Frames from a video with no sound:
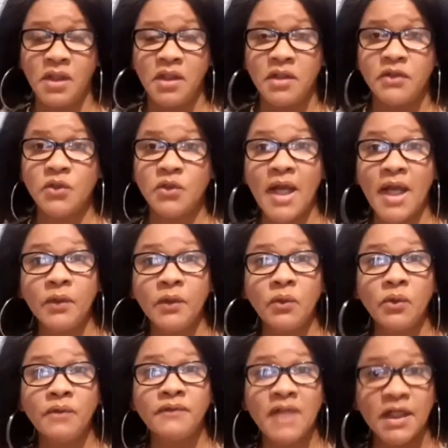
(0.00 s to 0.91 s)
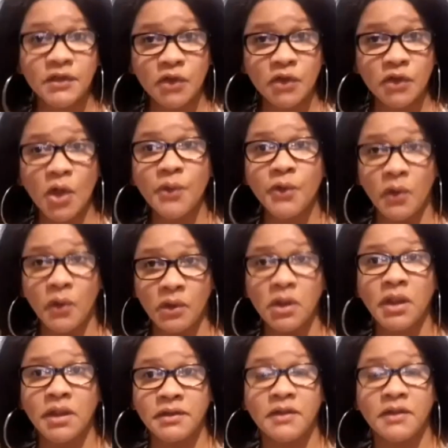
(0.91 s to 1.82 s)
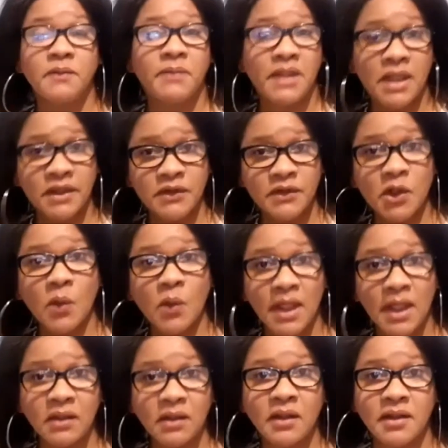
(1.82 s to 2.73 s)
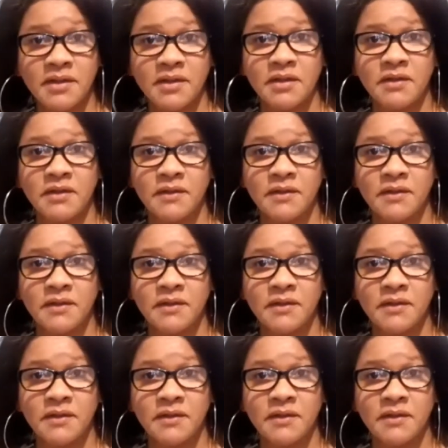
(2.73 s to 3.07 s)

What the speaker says: So I don't know if that's how you all look at it, but that's how I look at it.